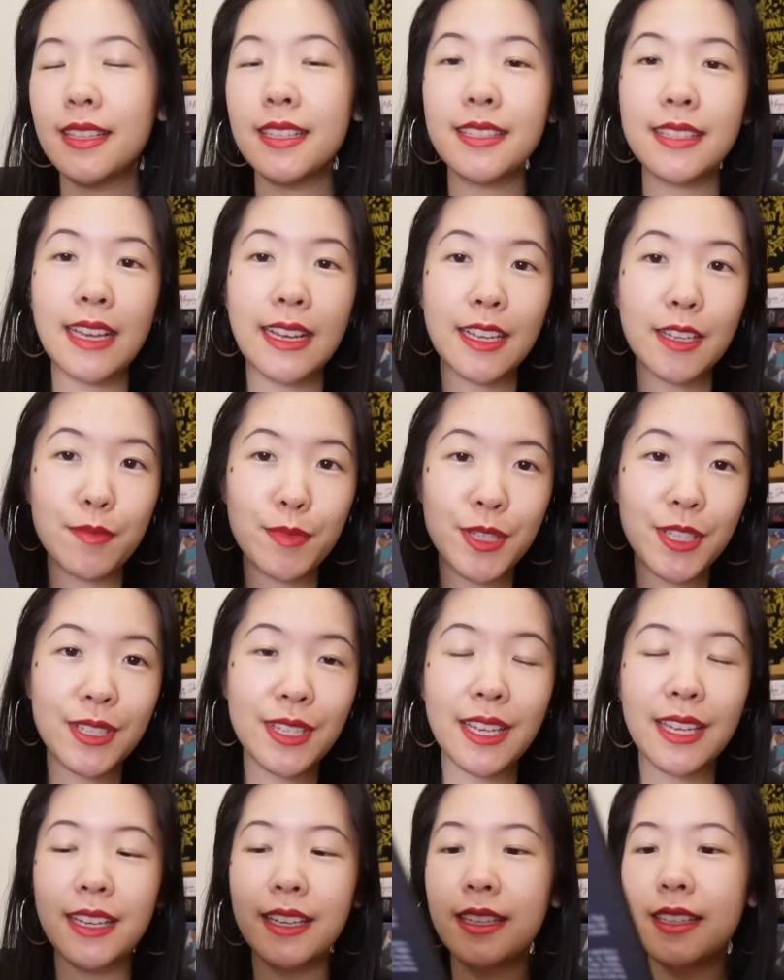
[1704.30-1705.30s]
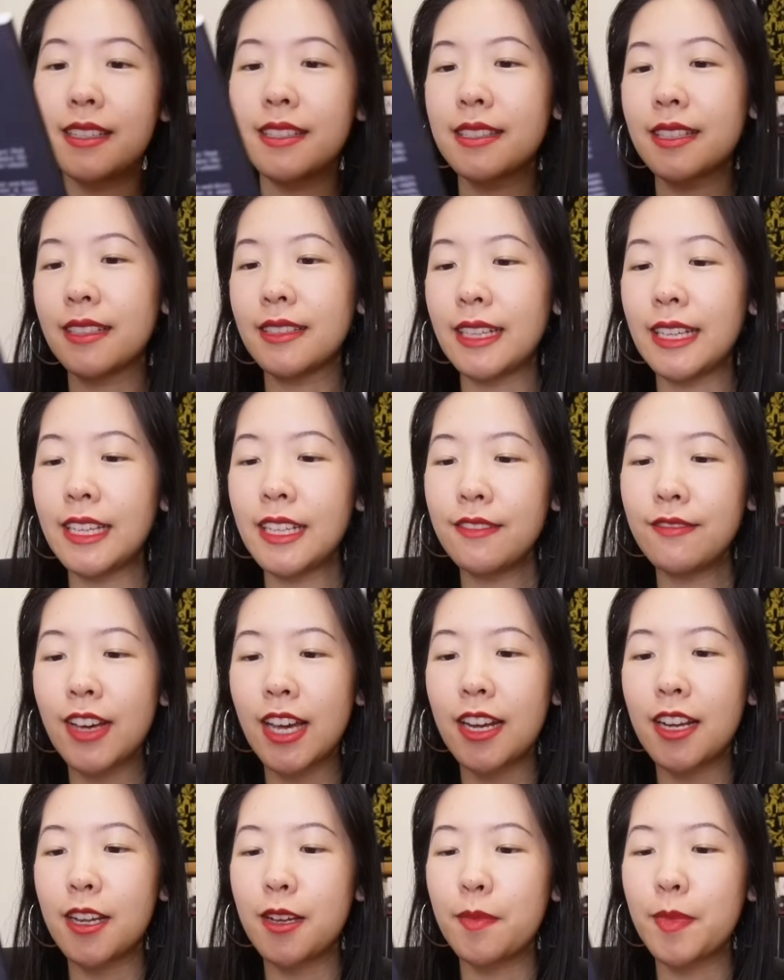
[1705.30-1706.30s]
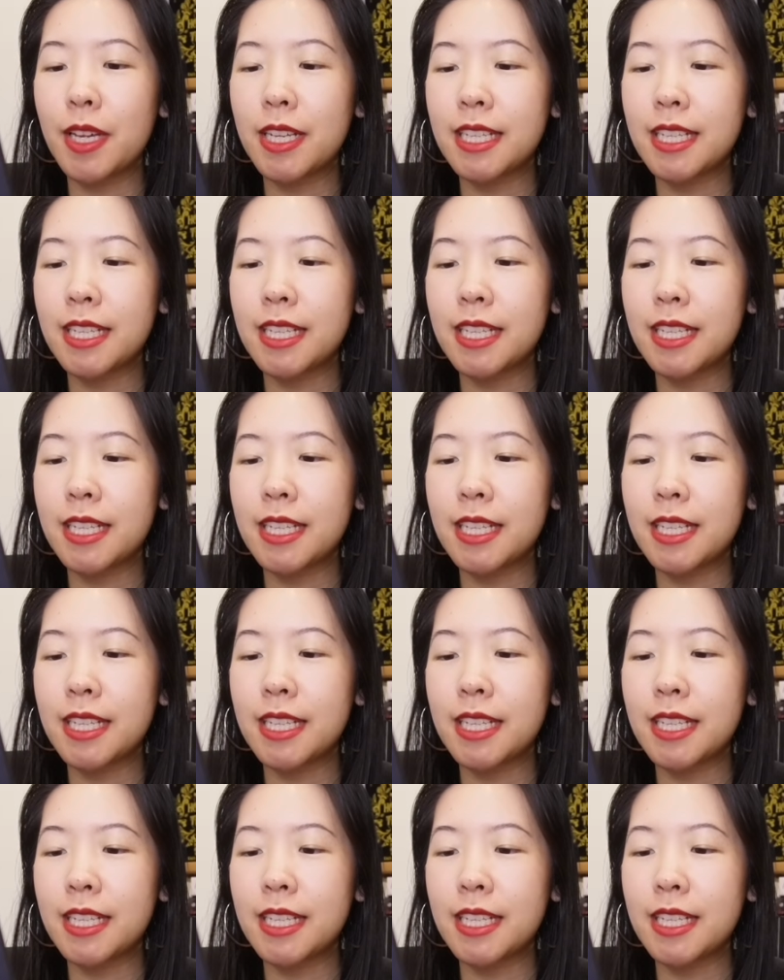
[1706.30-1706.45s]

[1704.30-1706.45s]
The second book is Lady Venom